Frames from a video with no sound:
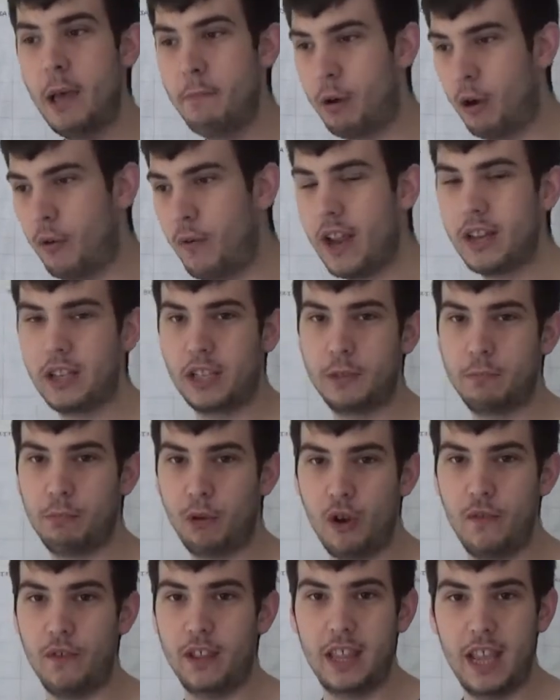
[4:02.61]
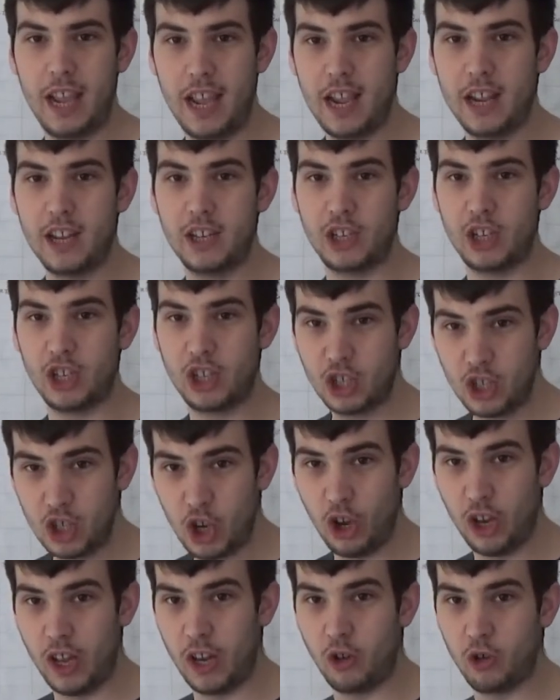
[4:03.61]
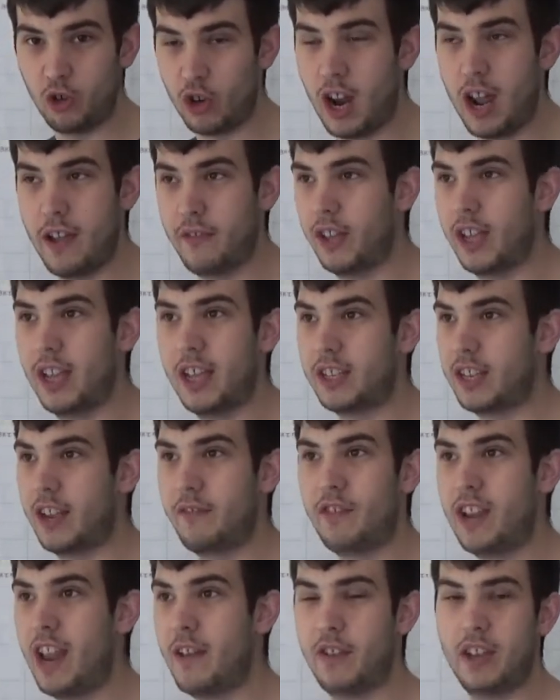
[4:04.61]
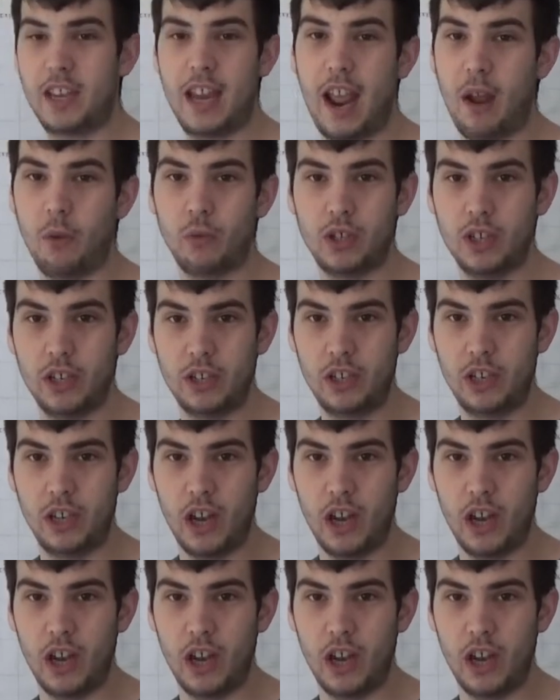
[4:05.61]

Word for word: Perez is proving that he is a solid driver, as I've never doubted.